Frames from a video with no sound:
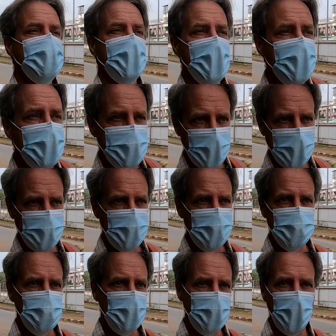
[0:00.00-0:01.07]
say anything. They
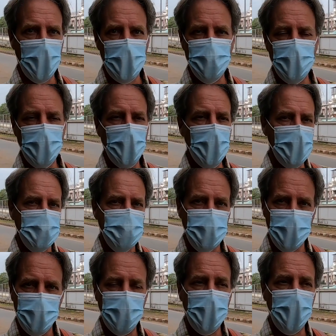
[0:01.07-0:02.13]
just sort of waved it away,
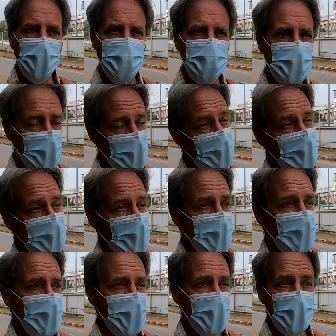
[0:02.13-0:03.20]
took the form,
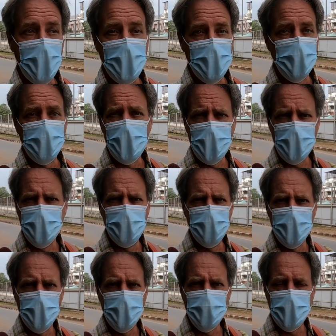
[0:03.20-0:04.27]
and I never had to
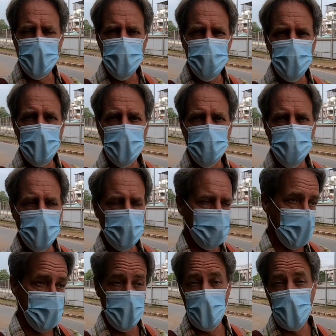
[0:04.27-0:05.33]
fill out that space. Or
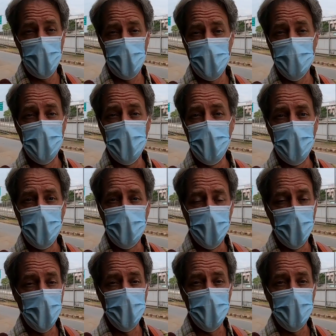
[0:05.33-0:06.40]
maybe they filled it out
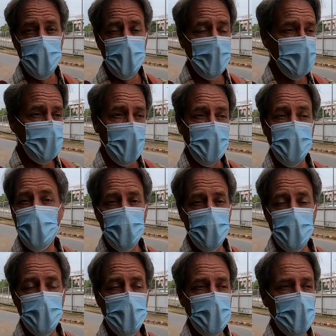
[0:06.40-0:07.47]
for me. I don't
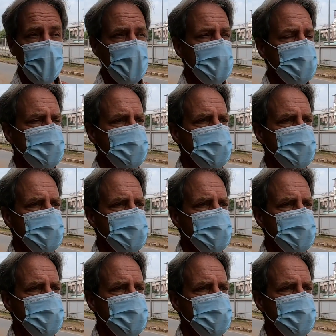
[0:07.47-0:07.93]
really know.